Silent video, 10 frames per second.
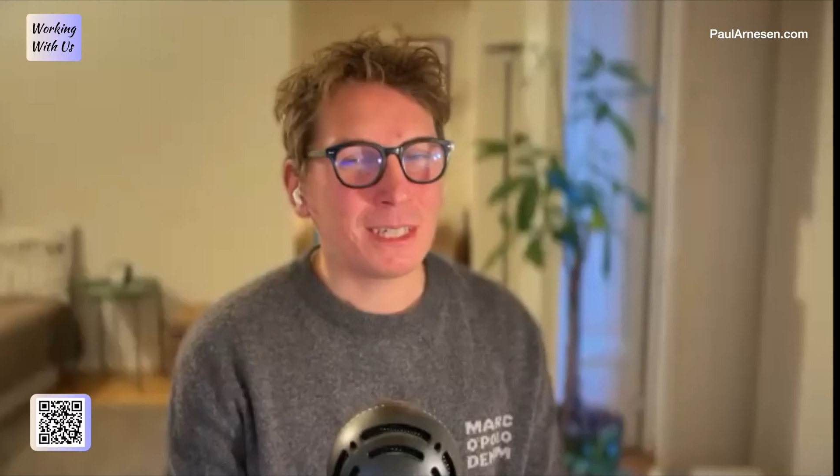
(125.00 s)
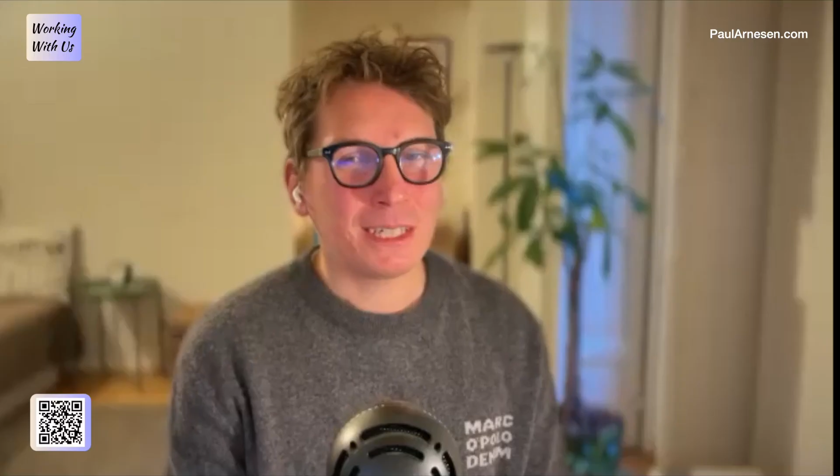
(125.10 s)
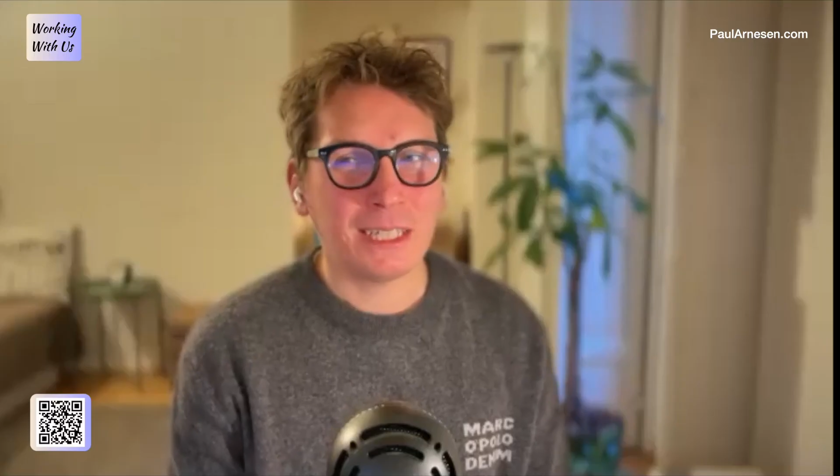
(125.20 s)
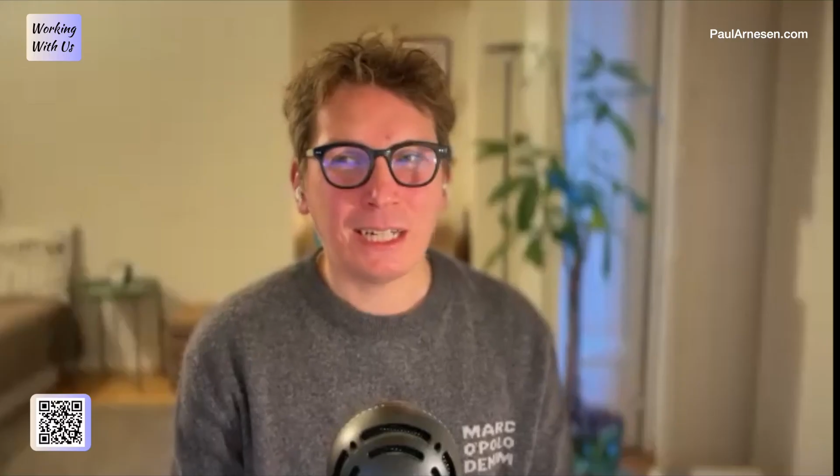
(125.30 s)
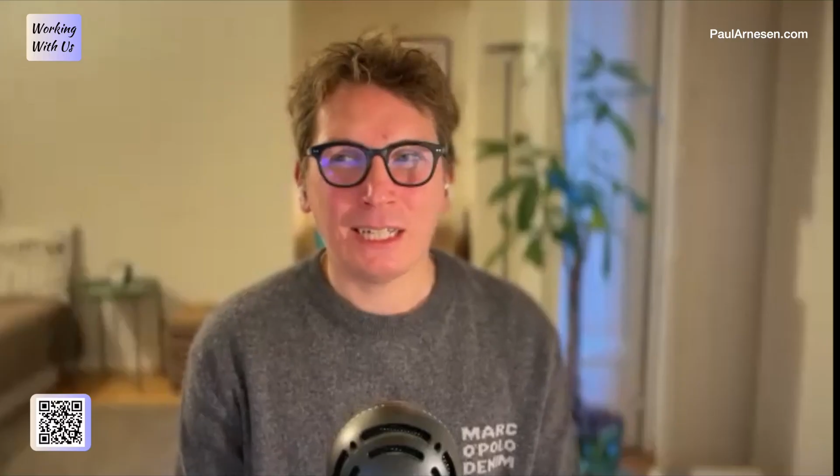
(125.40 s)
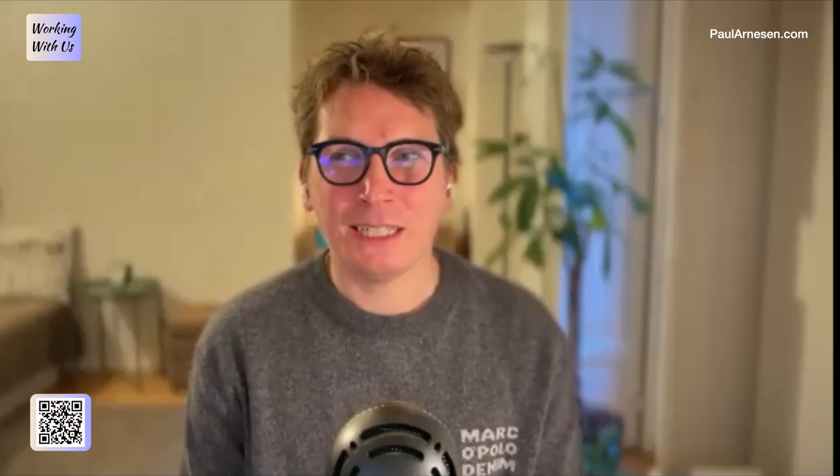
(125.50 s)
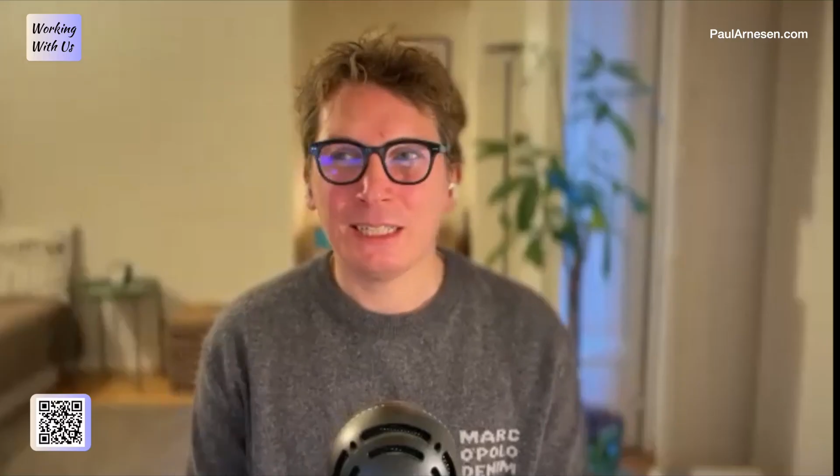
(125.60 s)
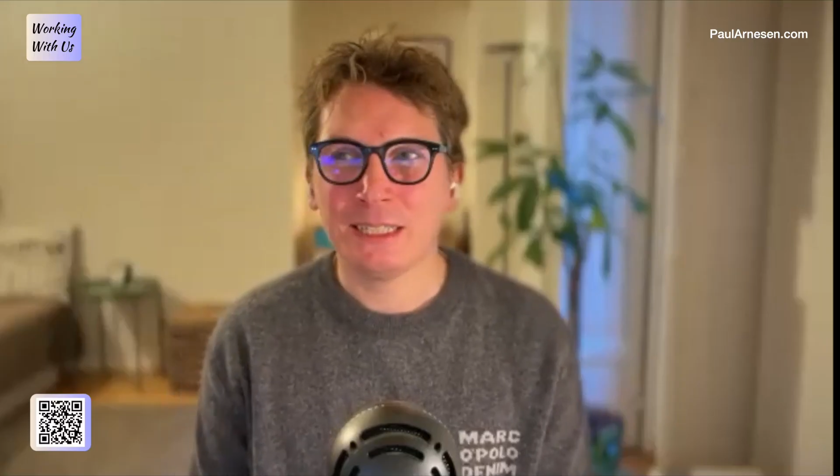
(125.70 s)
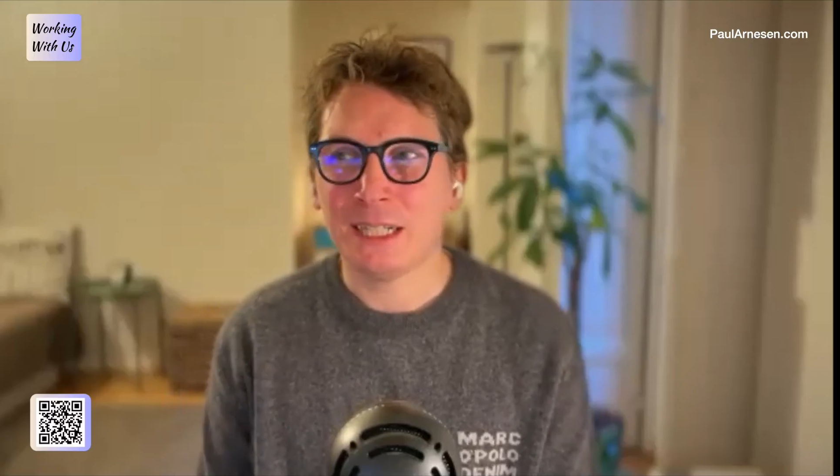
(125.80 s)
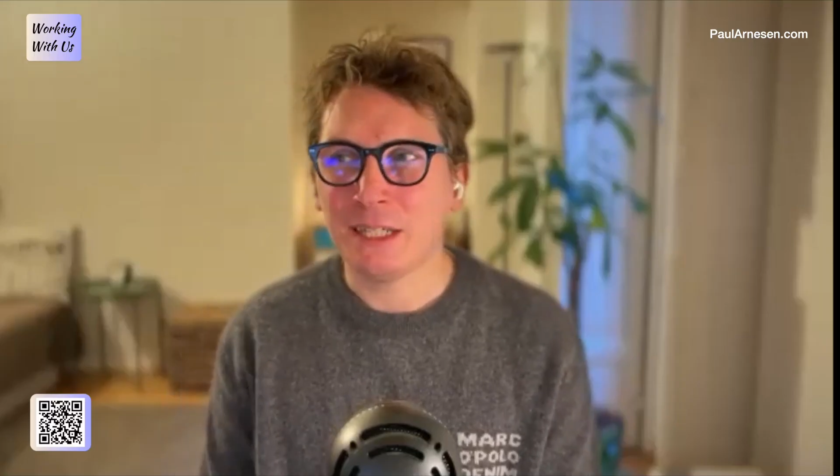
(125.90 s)
Yeah, and
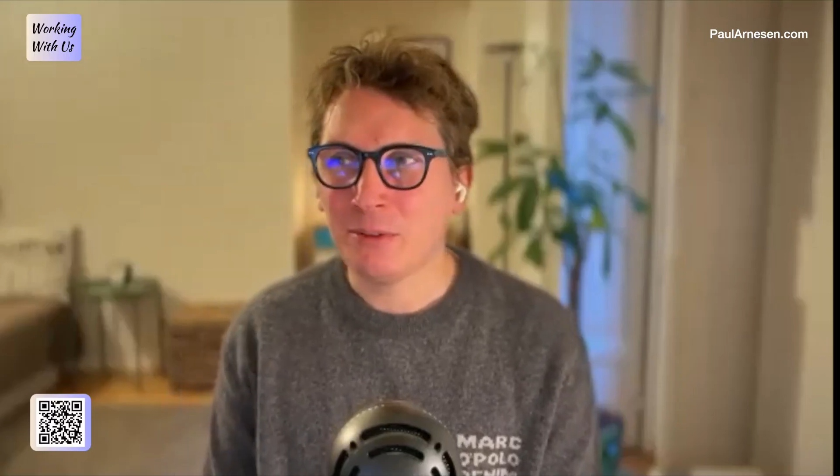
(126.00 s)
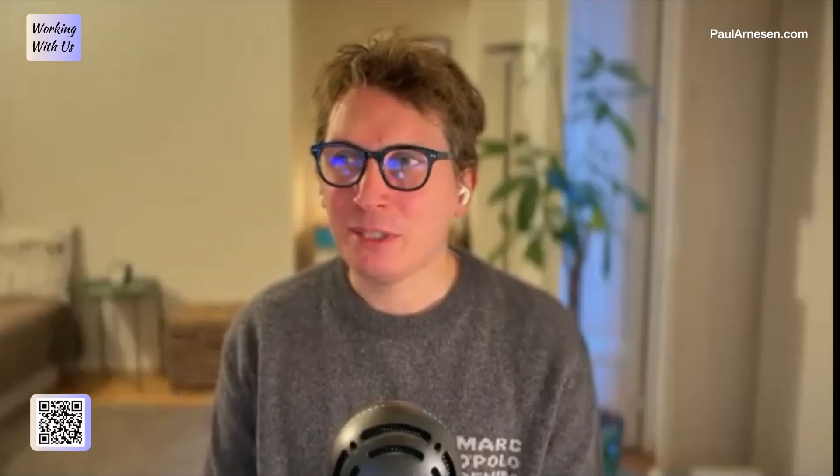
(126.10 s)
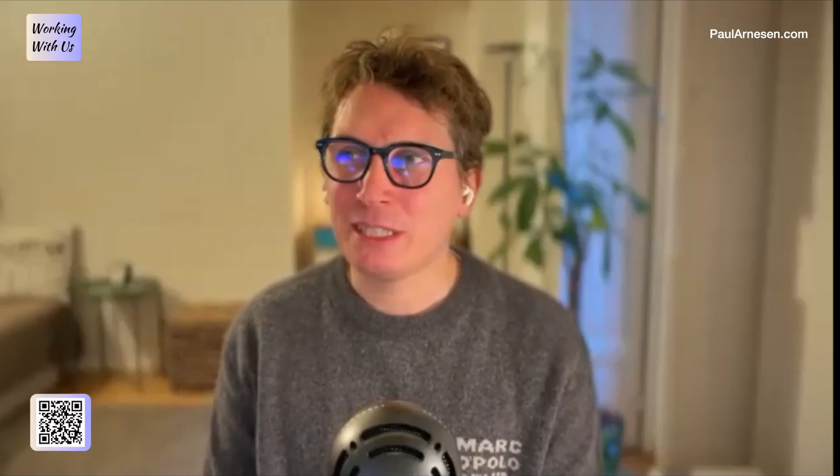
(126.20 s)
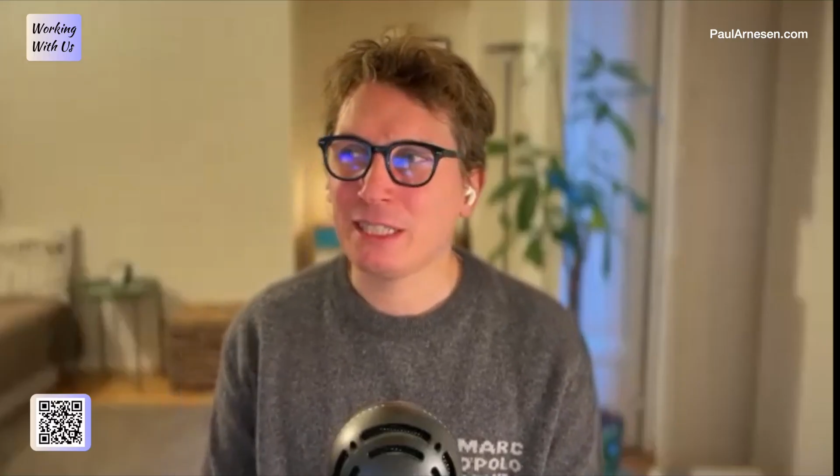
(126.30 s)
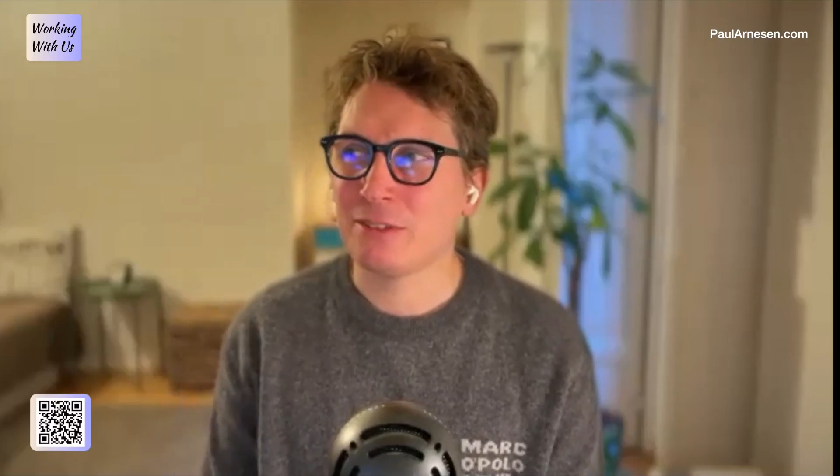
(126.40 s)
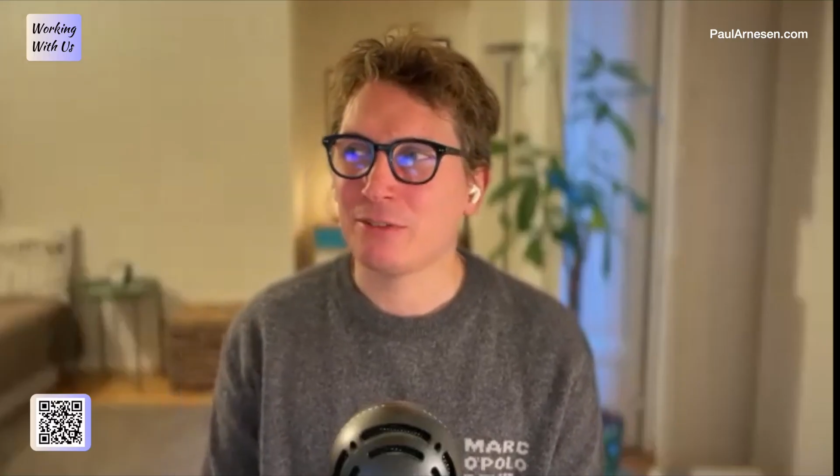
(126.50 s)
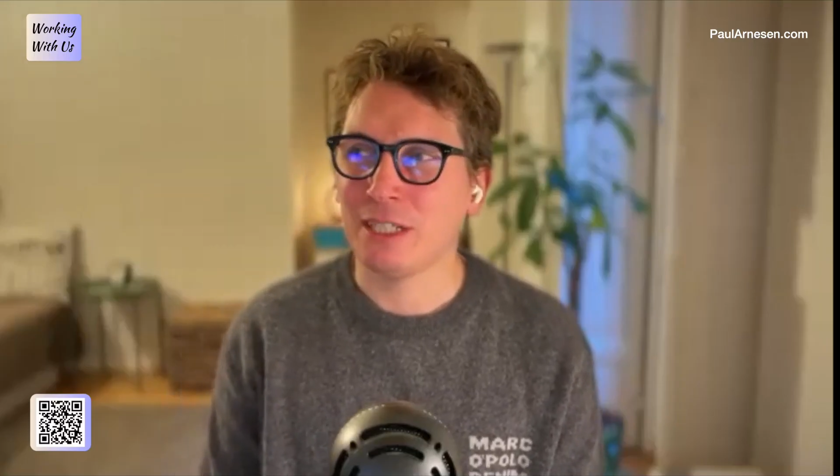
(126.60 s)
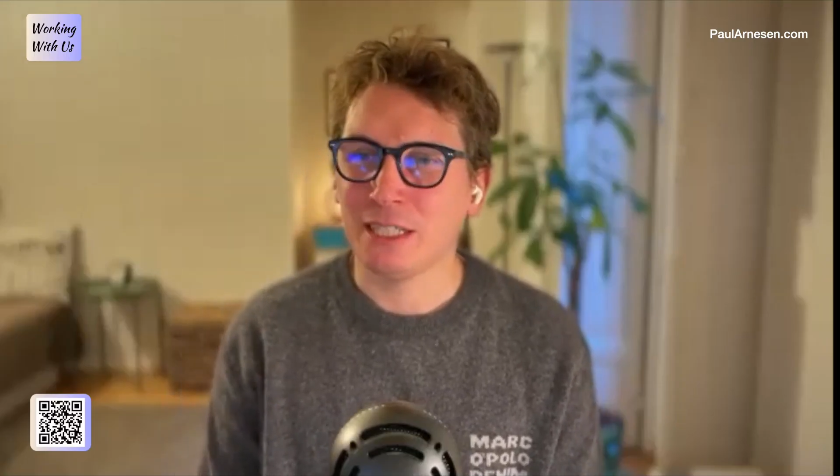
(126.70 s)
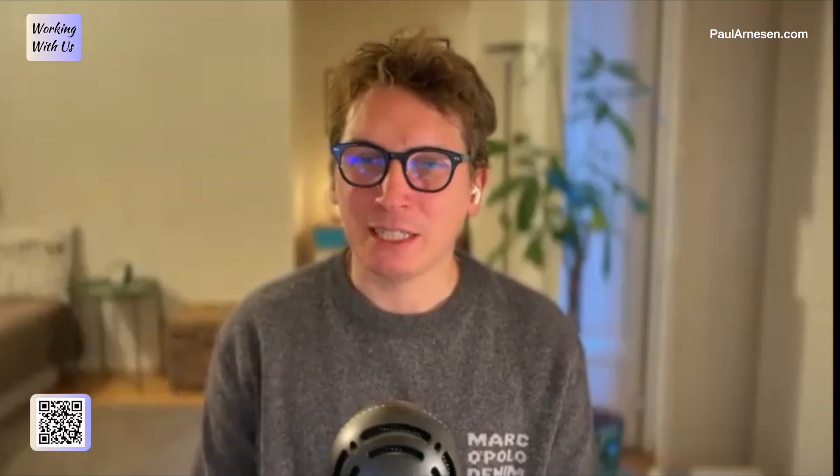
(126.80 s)
I don't think there's really an